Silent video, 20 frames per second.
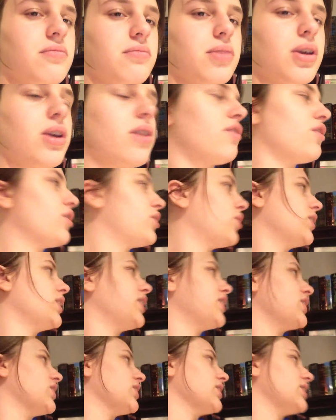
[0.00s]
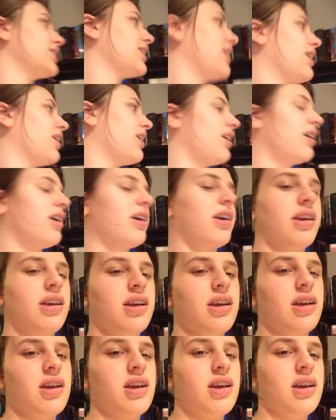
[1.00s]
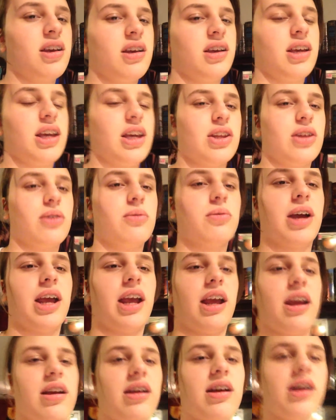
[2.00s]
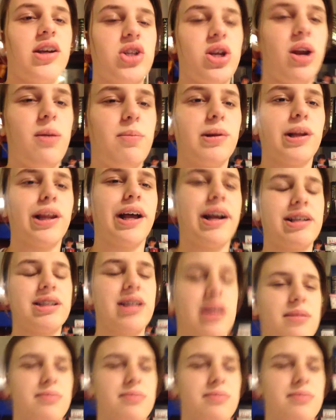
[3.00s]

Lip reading: Beautiful Creatures. Ethan, wait. I should have put last